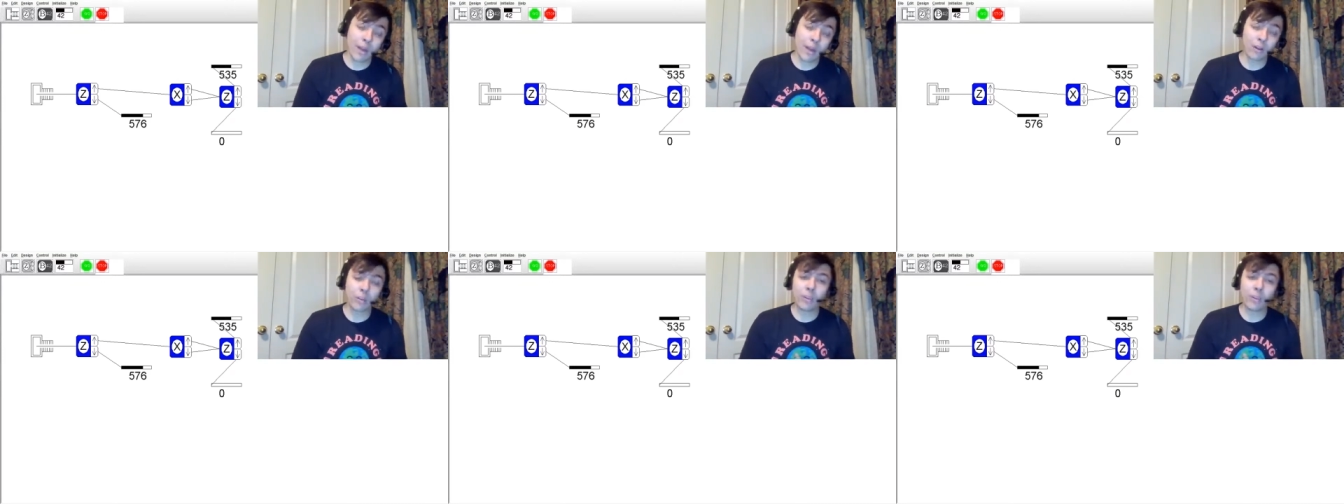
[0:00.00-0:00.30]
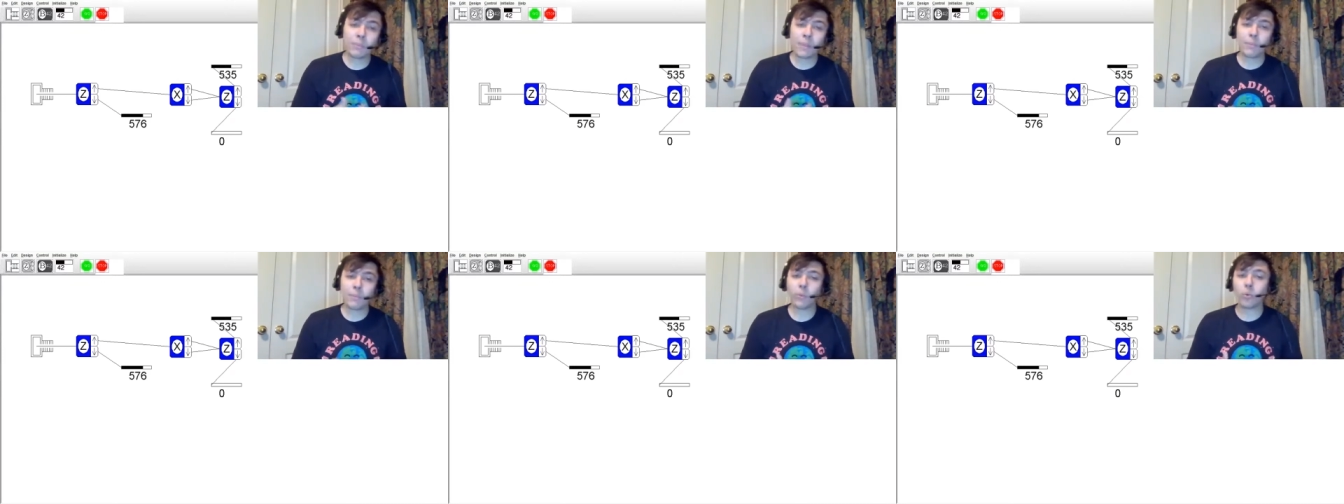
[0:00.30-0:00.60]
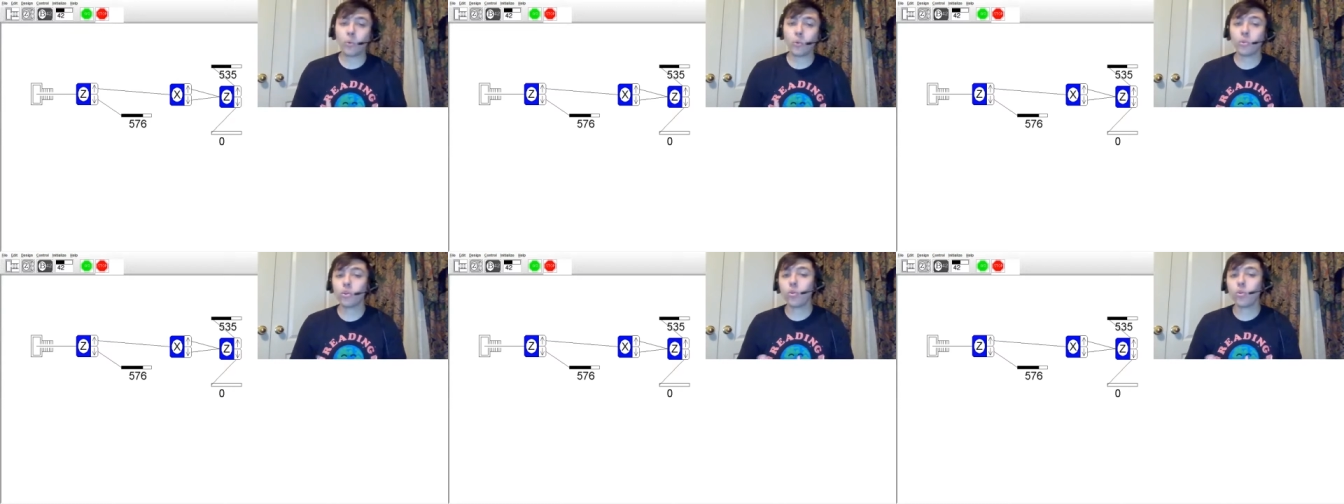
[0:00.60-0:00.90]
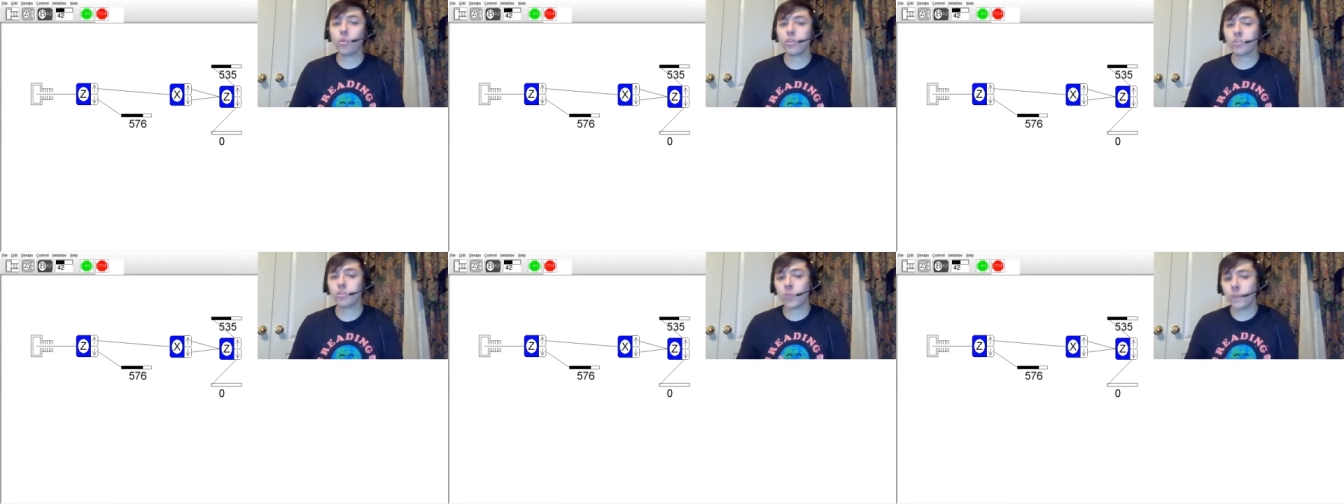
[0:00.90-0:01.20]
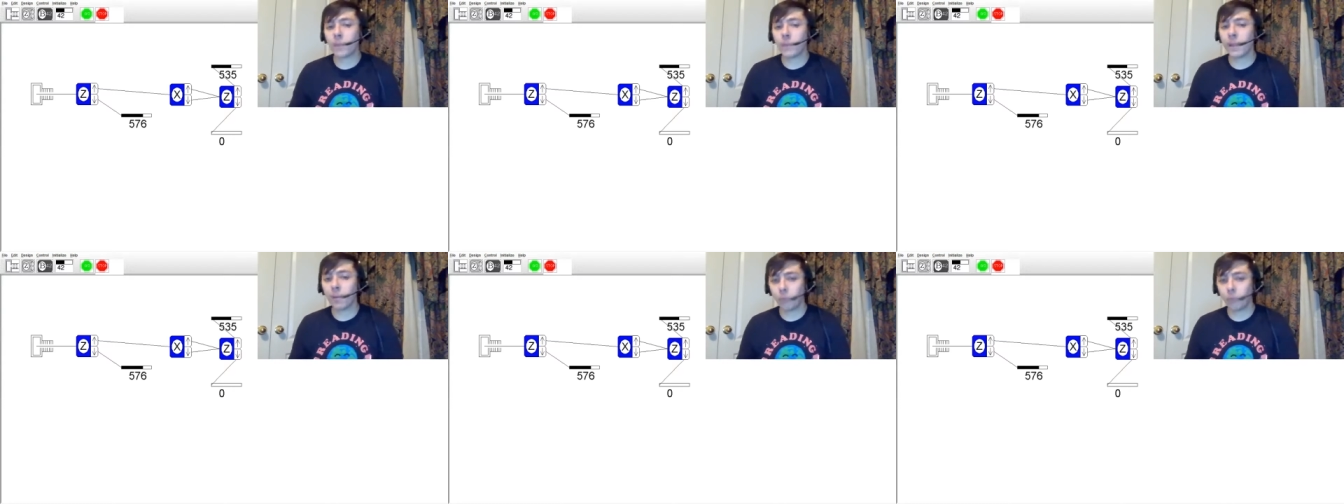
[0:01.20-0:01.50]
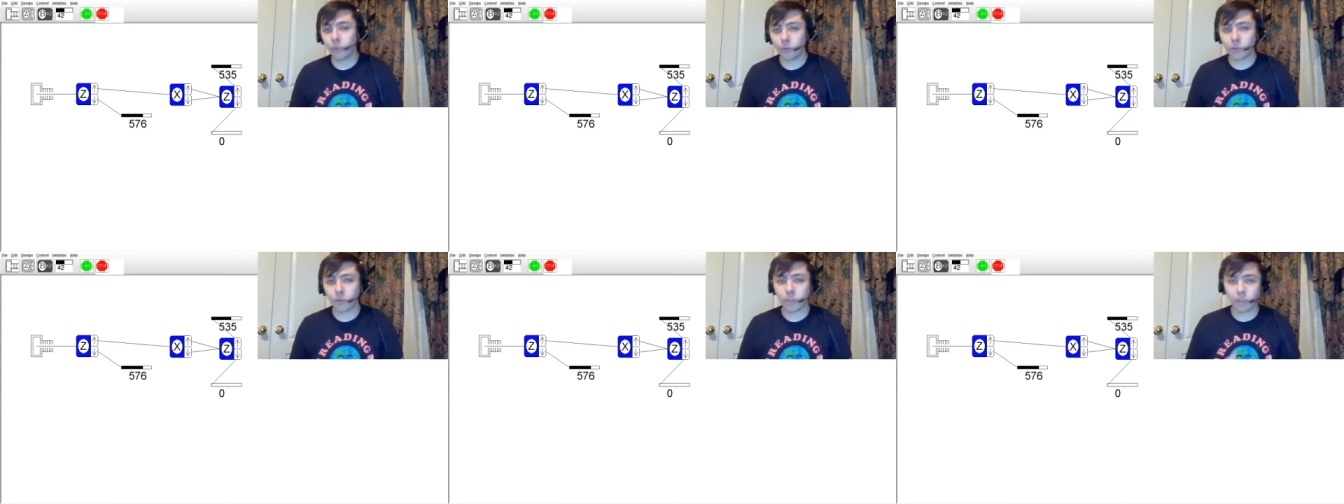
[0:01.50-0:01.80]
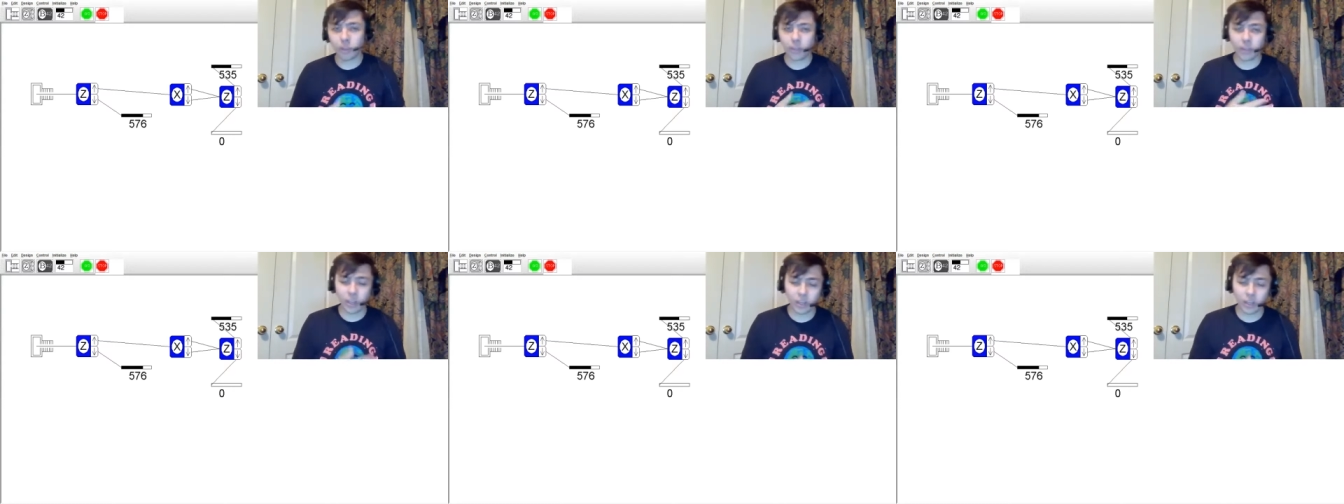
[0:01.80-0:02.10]
and the people who do enjoy many worlds
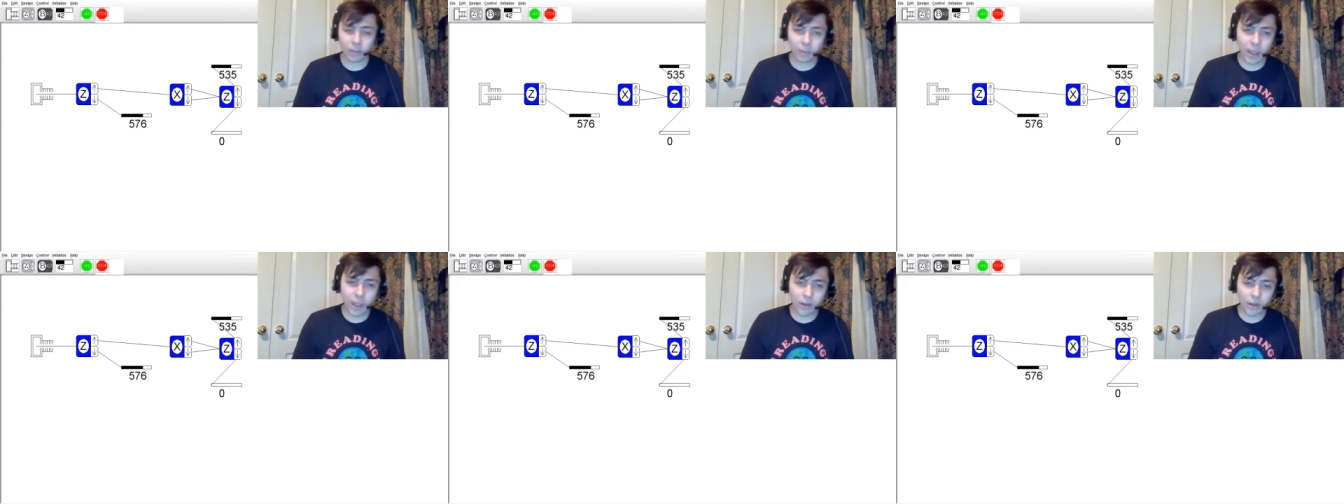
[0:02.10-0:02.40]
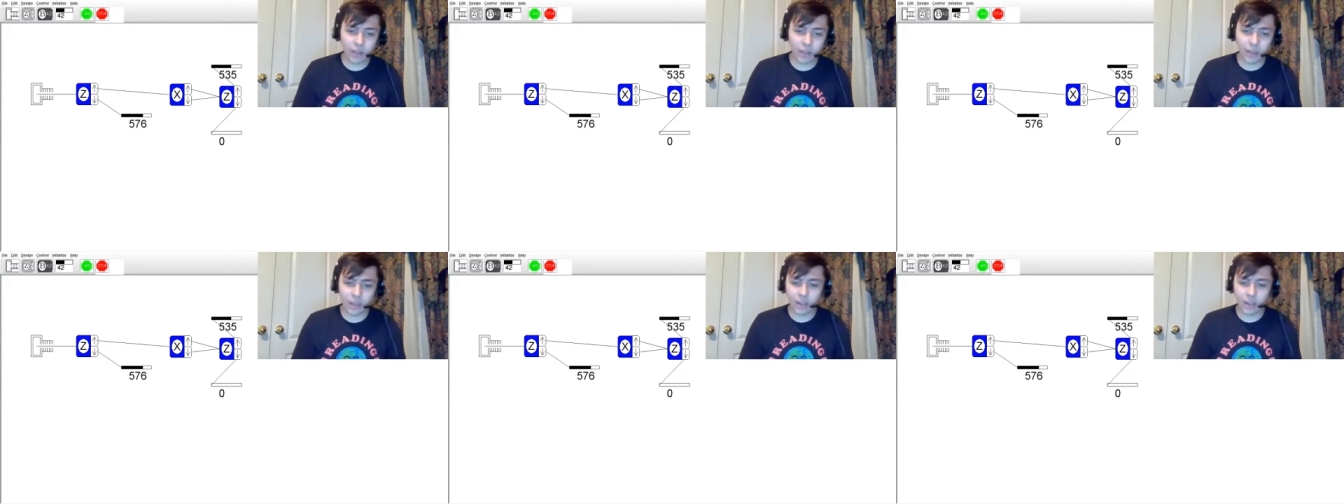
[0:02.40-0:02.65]
think about it, is